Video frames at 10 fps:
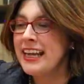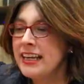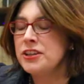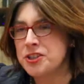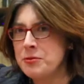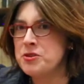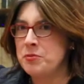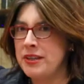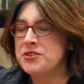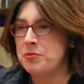English seemed to
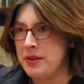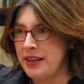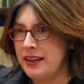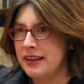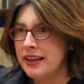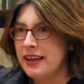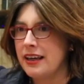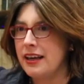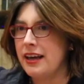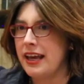me to be
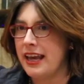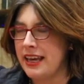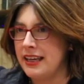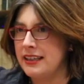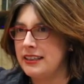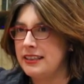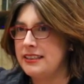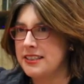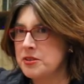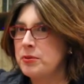a
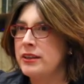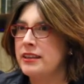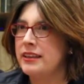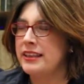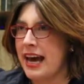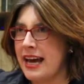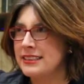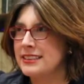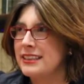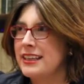discipline
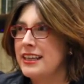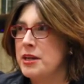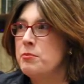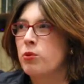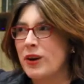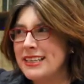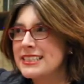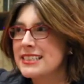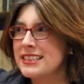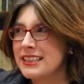that
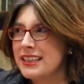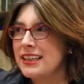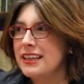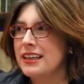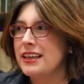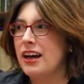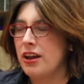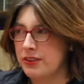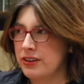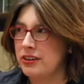embraced
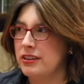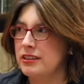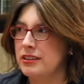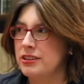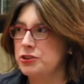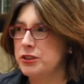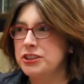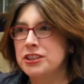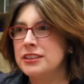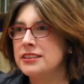other
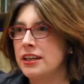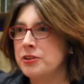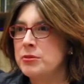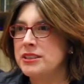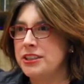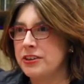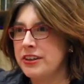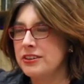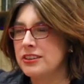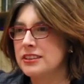traditions, other
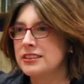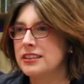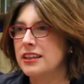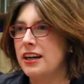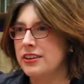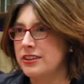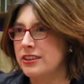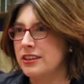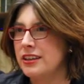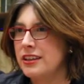materials,
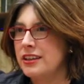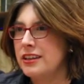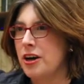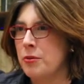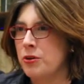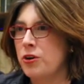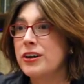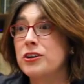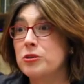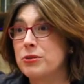other um,
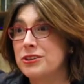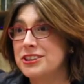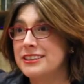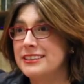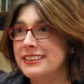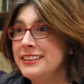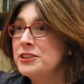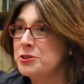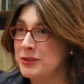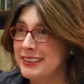critical approaches
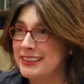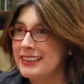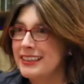into it.